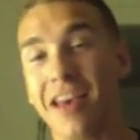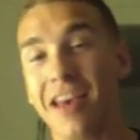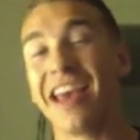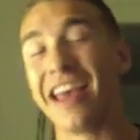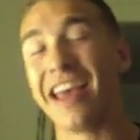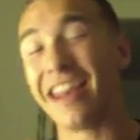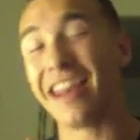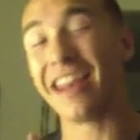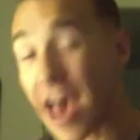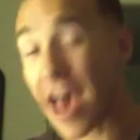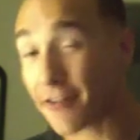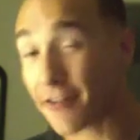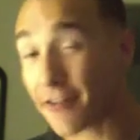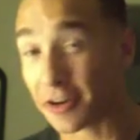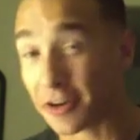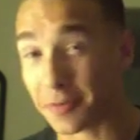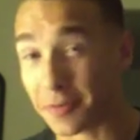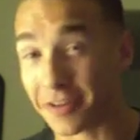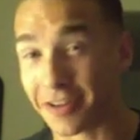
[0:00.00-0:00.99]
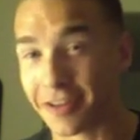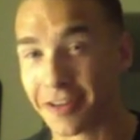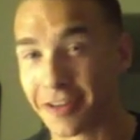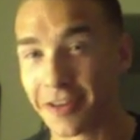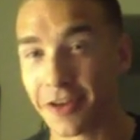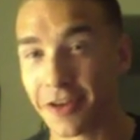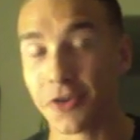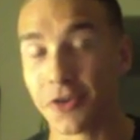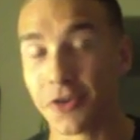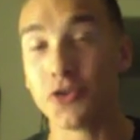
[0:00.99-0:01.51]
Inevitably,
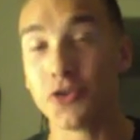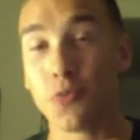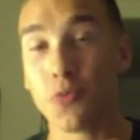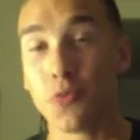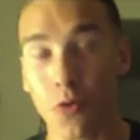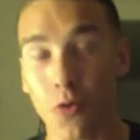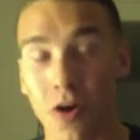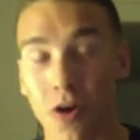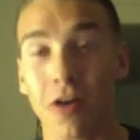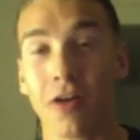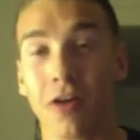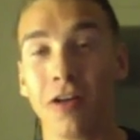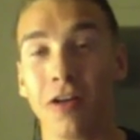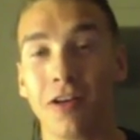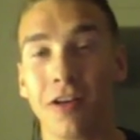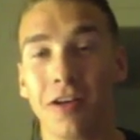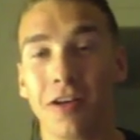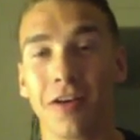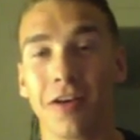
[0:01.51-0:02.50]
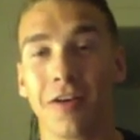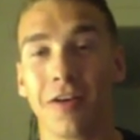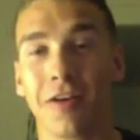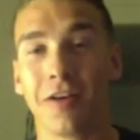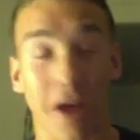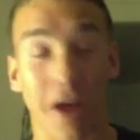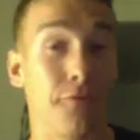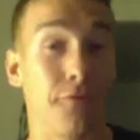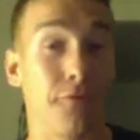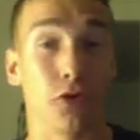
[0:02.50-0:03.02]
you will
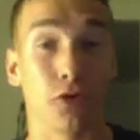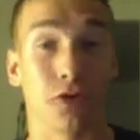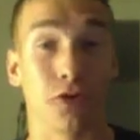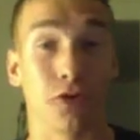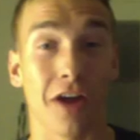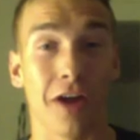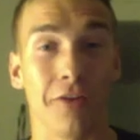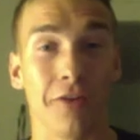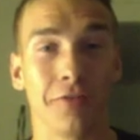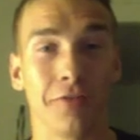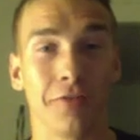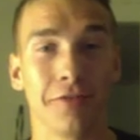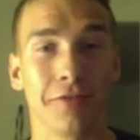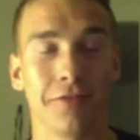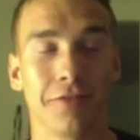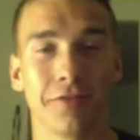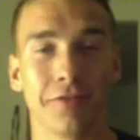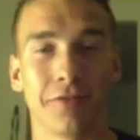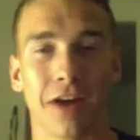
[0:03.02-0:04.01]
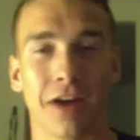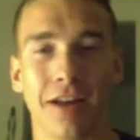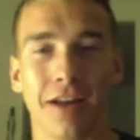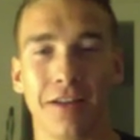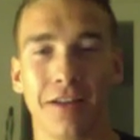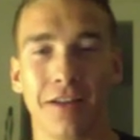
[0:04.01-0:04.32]
find fertile ground. Right?